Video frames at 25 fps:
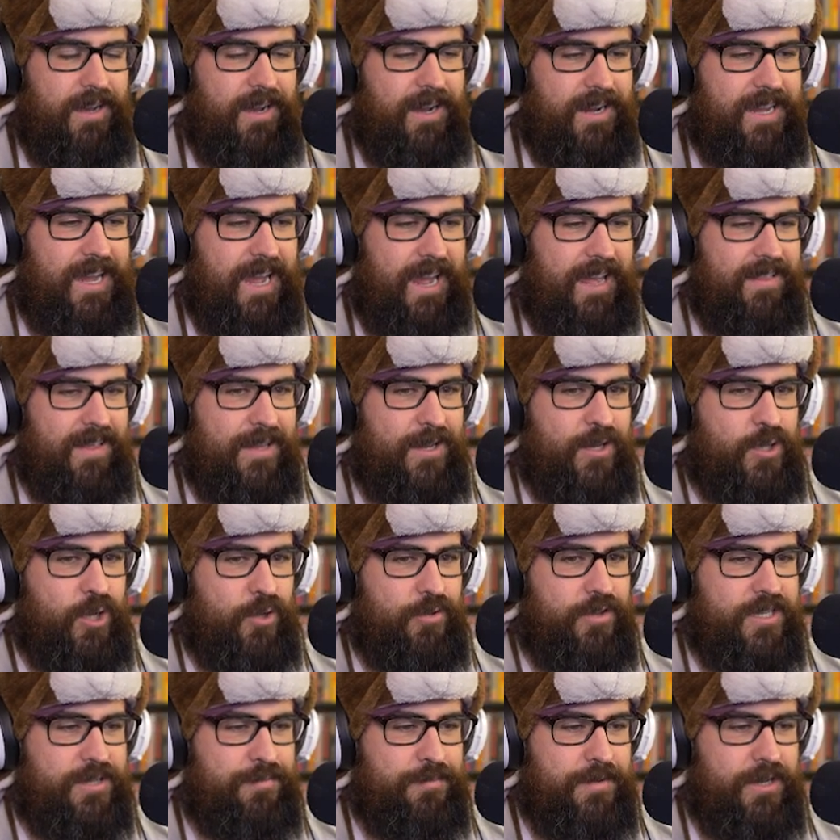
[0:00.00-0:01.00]
I can't let you do
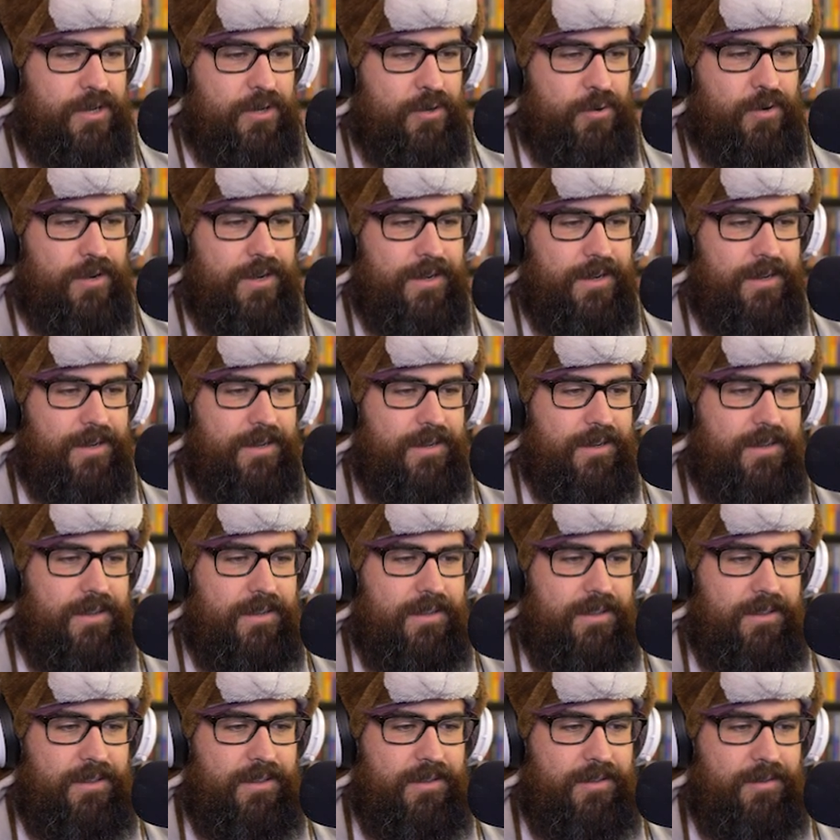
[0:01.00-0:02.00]
this, Miu. Uh,
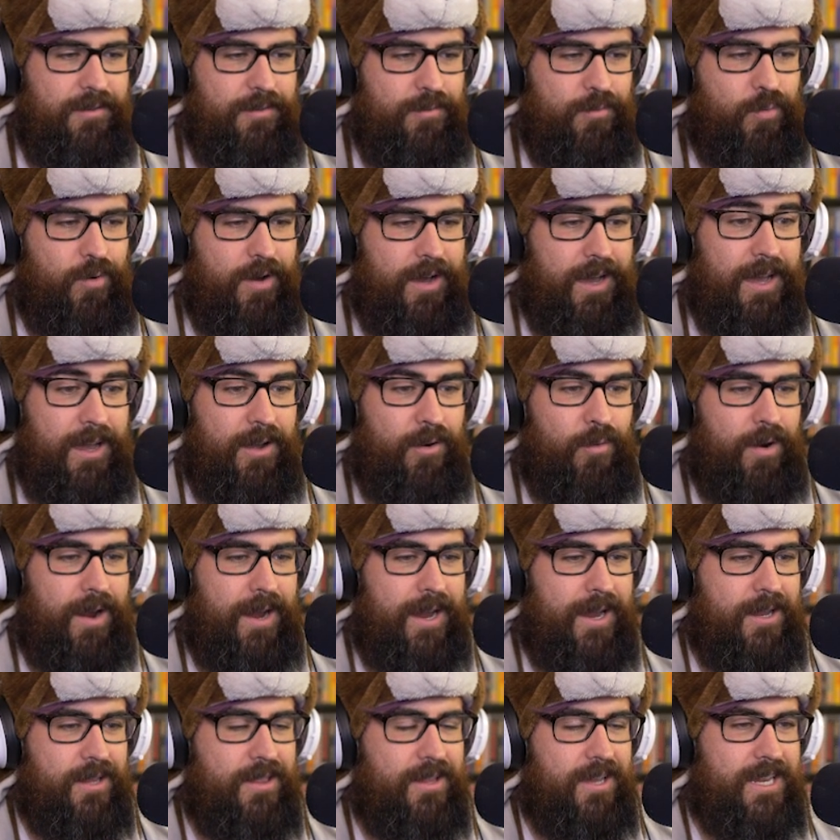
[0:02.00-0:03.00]
oh, why? Why
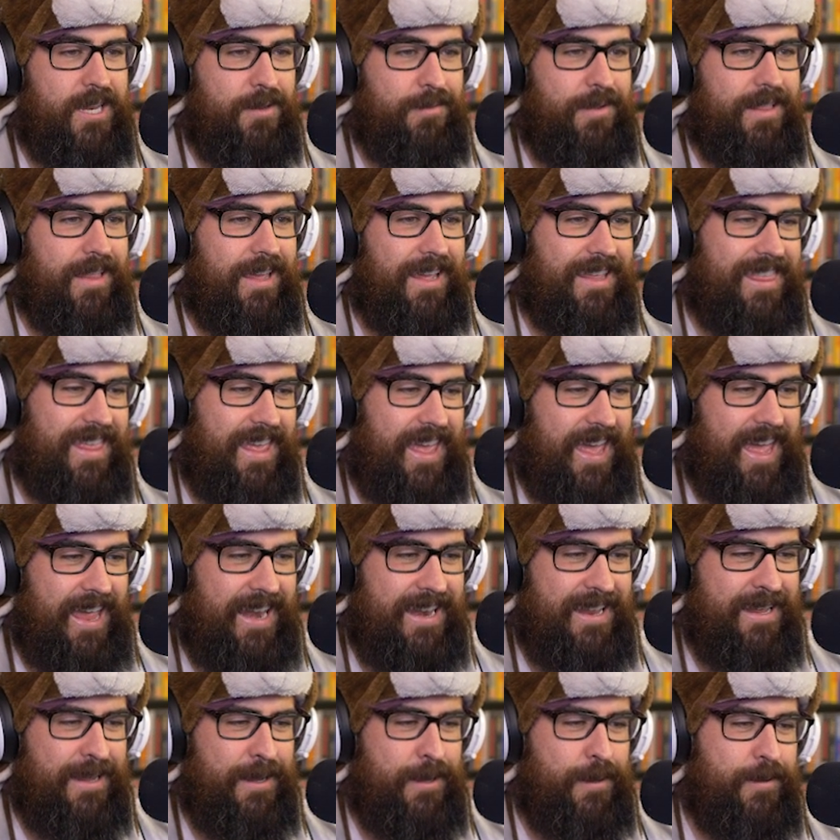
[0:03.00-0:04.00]
are you looking at me like
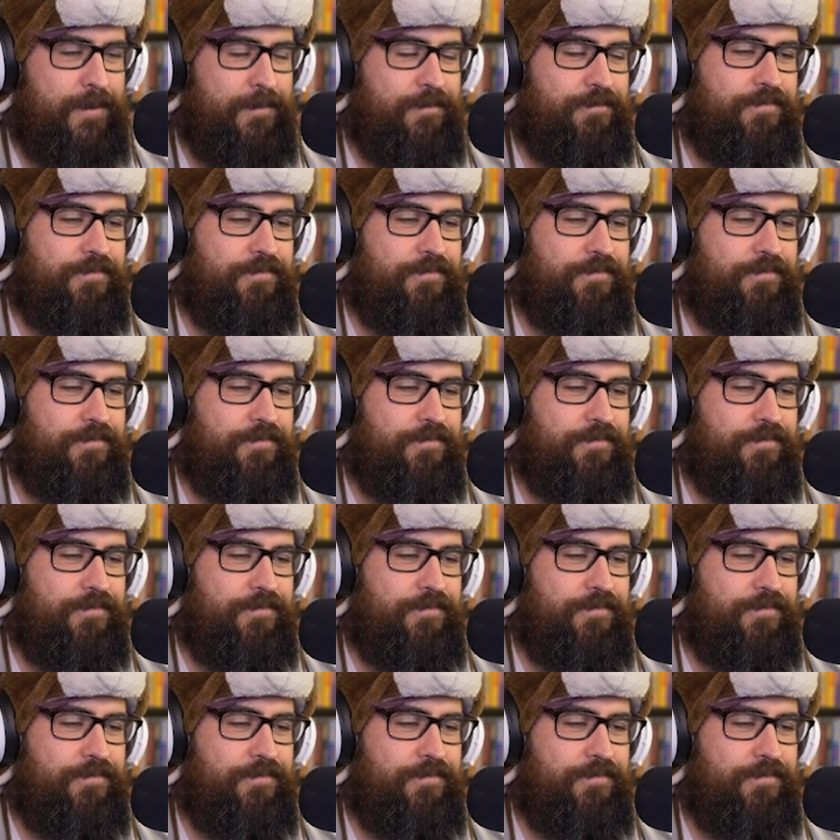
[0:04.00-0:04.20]
that? Hmm.